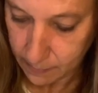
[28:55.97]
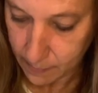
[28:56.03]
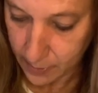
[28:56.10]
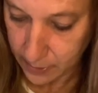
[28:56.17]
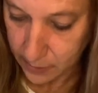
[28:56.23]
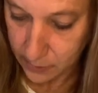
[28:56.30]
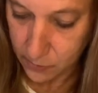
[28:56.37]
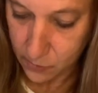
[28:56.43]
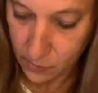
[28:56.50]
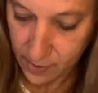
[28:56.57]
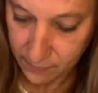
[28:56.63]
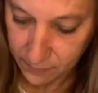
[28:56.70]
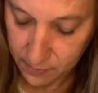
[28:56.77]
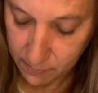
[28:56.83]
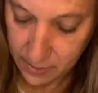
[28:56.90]
But you do
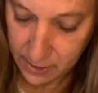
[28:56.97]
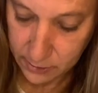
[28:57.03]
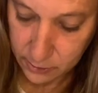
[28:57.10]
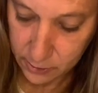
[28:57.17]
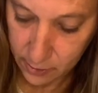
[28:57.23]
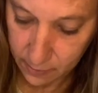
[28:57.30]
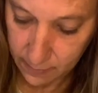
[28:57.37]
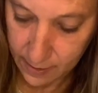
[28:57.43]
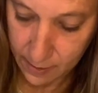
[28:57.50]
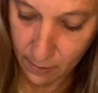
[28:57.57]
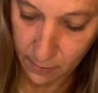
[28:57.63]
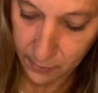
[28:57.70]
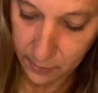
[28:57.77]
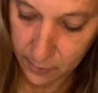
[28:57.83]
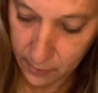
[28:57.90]
have to make sure that
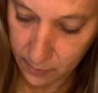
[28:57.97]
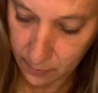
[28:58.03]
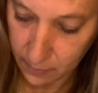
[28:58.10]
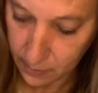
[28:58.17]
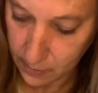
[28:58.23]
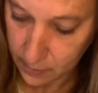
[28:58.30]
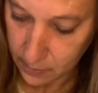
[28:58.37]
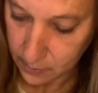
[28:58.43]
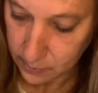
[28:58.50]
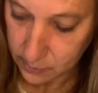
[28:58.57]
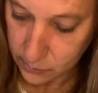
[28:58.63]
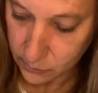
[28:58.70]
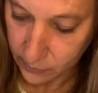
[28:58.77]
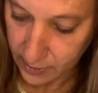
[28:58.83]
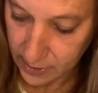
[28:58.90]
all your
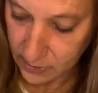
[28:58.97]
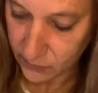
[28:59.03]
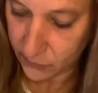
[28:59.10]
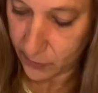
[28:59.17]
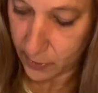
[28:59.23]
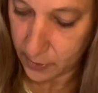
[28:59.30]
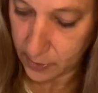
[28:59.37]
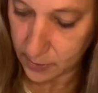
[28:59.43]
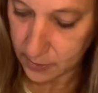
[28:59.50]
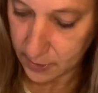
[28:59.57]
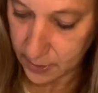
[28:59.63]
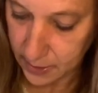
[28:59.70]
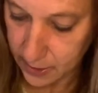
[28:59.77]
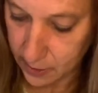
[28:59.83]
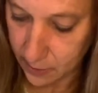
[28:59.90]
transfer is
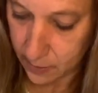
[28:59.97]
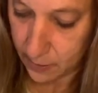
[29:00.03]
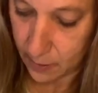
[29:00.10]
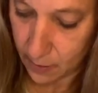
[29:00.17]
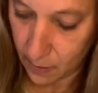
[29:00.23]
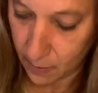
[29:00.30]
adhered in